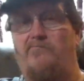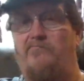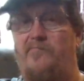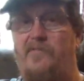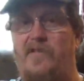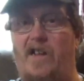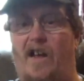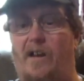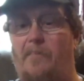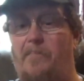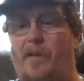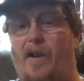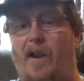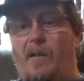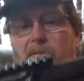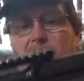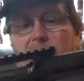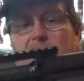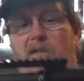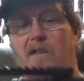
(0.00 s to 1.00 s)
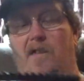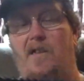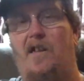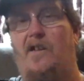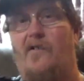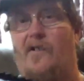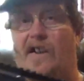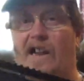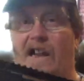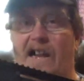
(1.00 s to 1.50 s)
Not a problem.
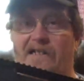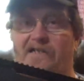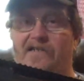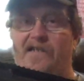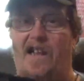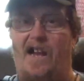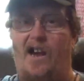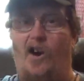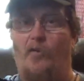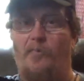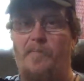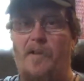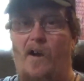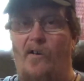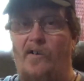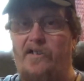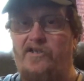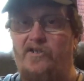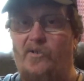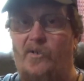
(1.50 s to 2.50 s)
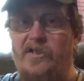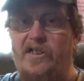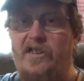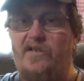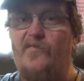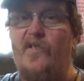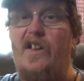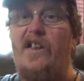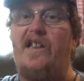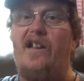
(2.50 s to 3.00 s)
Well guys, I hope y'all enjoyed this
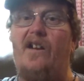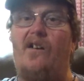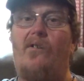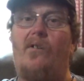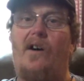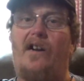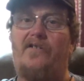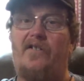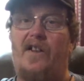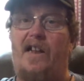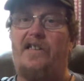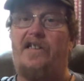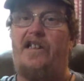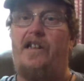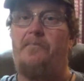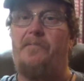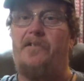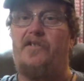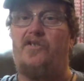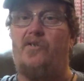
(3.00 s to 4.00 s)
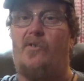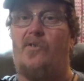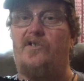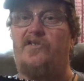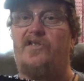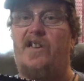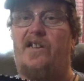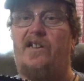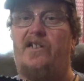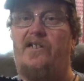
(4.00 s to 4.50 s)
video. I tried to keep it as short as
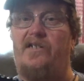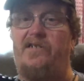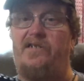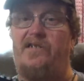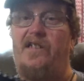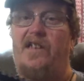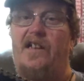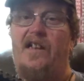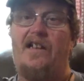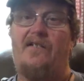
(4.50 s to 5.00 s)
I could.